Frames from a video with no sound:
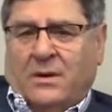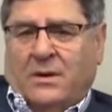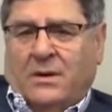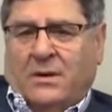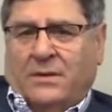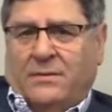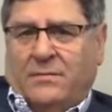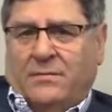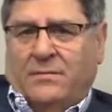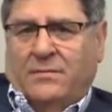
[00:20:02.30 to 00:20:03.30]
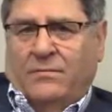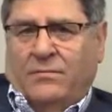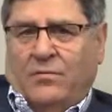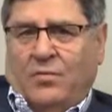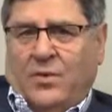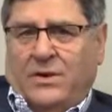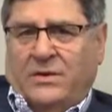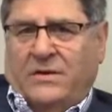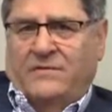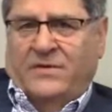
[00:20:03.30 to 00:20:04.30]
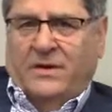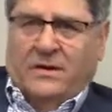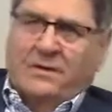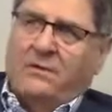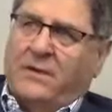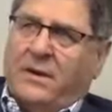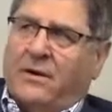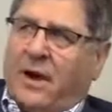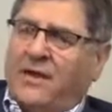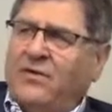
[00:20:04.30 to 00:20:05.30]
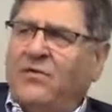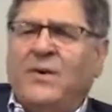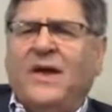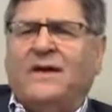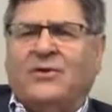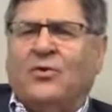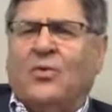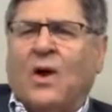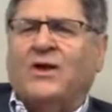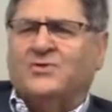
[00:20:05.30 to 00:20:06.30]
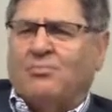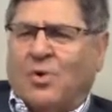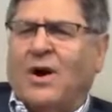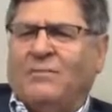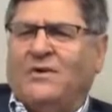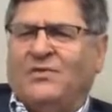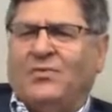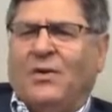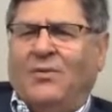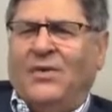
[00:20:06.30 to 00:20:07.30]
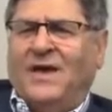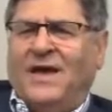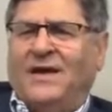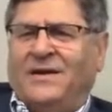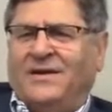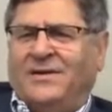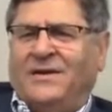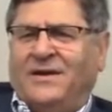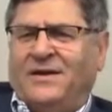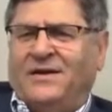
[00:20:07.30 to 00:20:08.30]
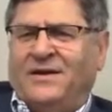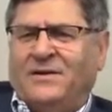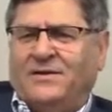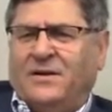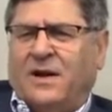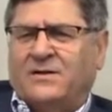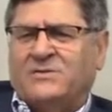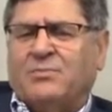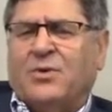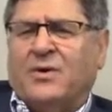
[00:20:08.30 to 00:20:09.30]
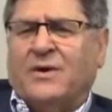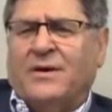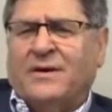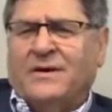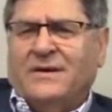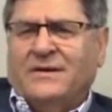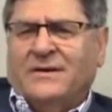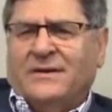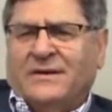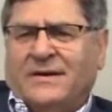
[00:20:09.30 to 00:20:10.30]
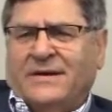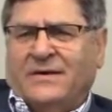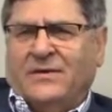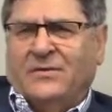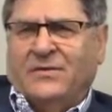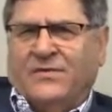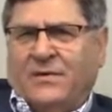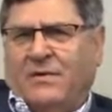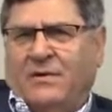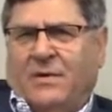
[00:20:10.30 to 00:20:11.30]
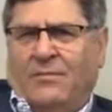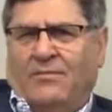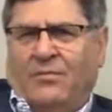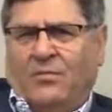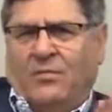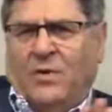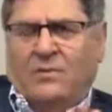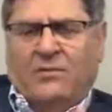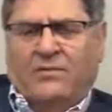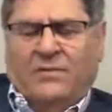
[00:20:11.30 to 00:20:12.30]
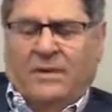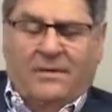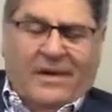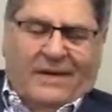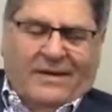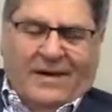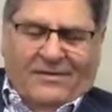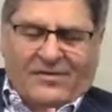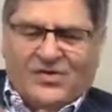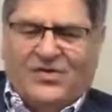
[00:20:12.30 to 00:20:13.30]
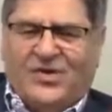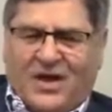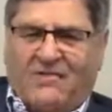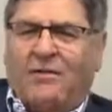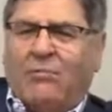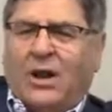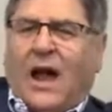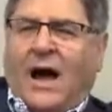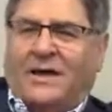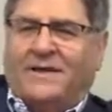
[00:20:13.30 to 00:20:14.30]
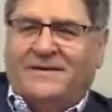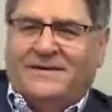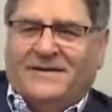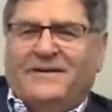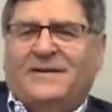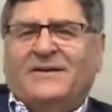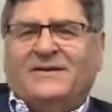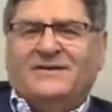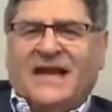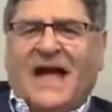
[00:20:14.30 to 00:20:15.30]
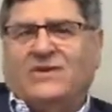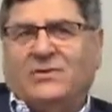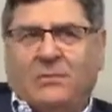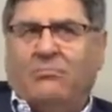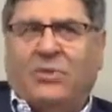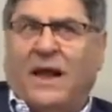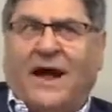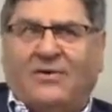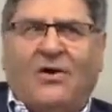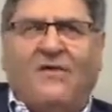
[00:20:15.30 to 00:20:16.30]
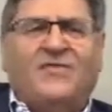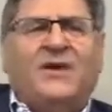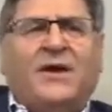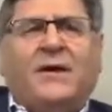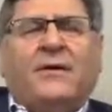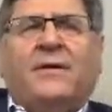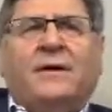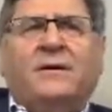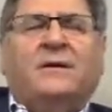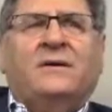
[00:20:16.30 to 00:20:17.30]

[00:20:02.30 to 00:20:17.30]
Uh, we lived in an I guess we had in a garage apartments what we had in in Landsberg, and there was a, we were, I, I can just think of a block, because they actually blocked off the area.